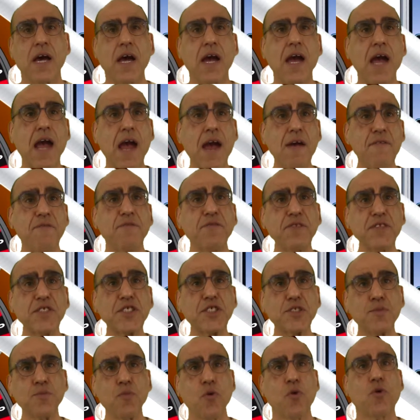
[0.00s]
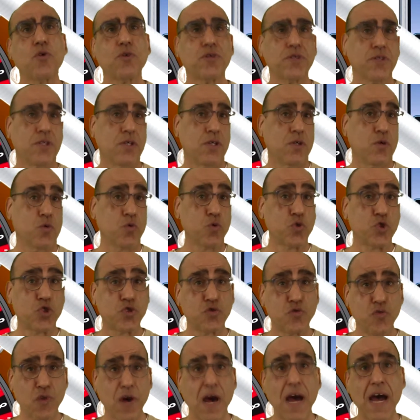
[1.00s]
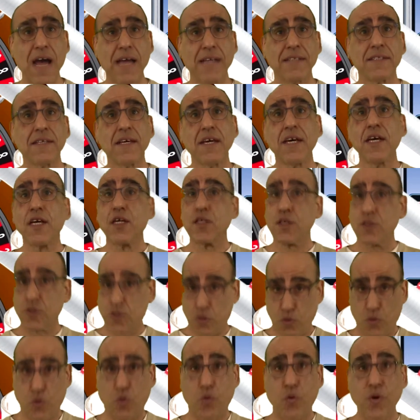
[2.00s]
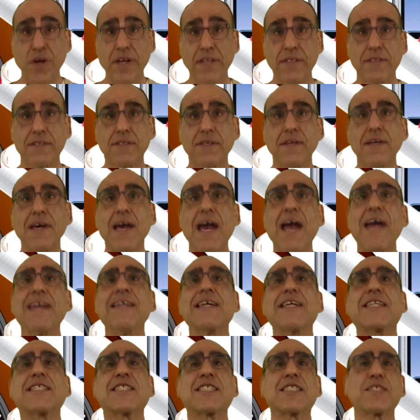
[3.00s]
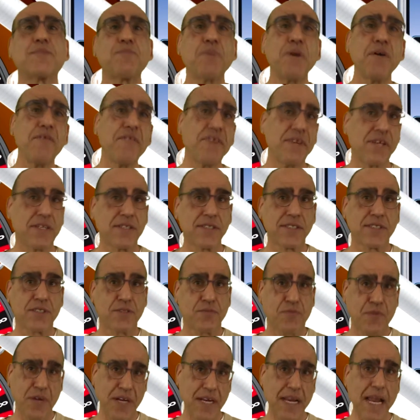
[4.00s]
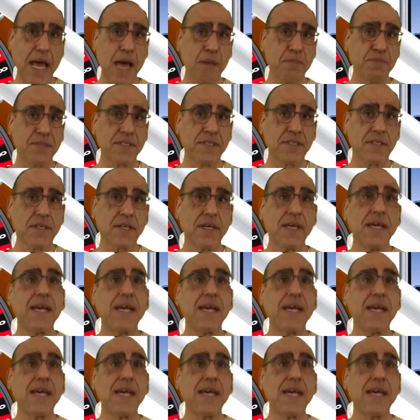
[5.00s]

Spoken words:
Every smoker who tried to quit and experienced relapse